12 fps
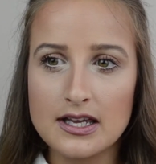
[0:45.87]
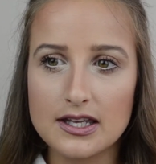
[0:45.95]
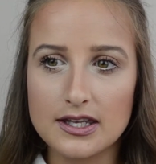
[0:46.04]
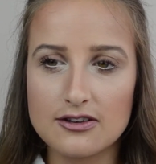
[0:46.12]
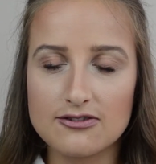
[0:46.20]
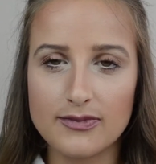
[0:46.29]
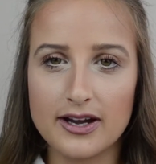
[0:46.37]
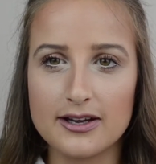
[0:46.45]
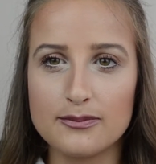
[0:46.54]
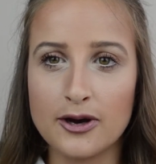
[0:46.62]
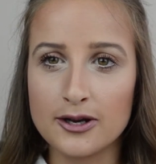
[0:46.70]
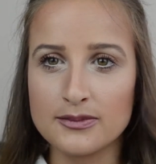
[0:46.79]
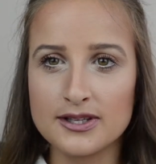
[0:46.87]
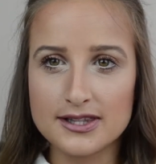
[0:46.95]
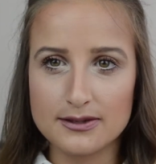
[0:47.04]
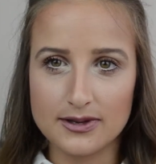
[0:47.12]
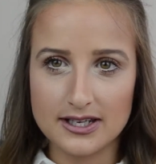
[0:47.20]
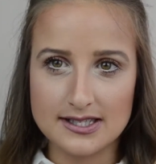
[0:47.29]
give my apartment
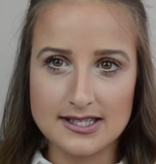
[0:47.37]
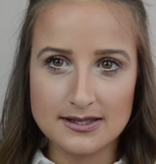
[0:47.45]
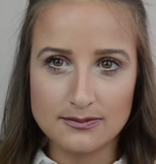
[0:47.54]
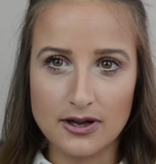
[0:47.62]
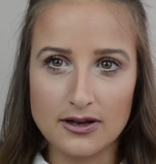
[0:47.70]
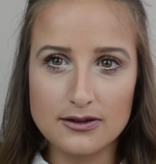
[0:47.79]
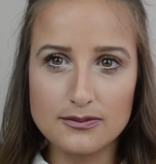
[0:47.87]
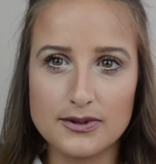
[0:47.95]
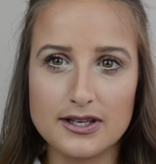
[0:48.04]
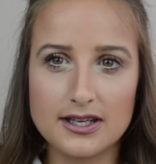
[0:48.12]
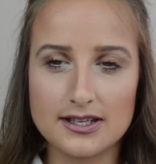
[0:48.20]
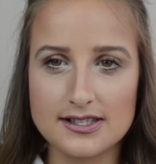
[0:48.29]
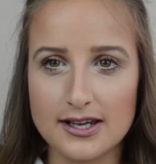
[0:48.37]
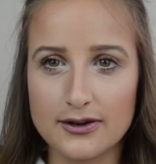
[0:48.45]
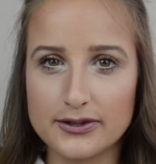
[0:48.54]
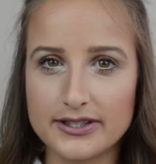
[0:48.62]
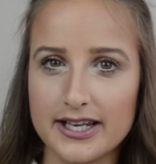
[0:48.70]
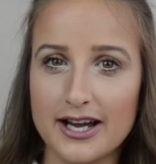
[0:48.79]
the best smell, because I
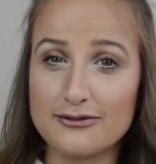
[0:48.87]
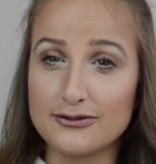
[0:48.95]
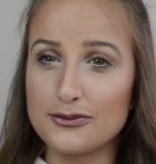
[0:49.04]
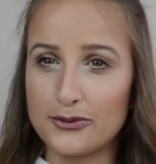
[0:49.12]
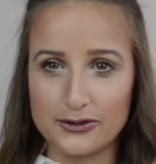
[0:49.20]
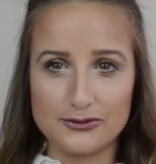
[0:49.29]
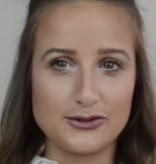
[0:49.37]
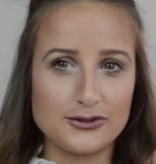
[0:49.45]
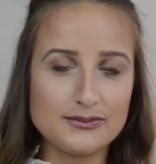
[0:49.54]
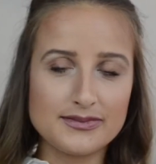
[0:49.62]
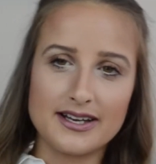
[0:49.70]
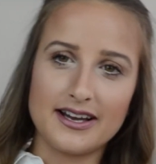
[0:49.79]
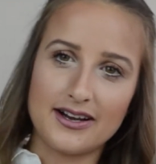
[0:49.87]
only have one room,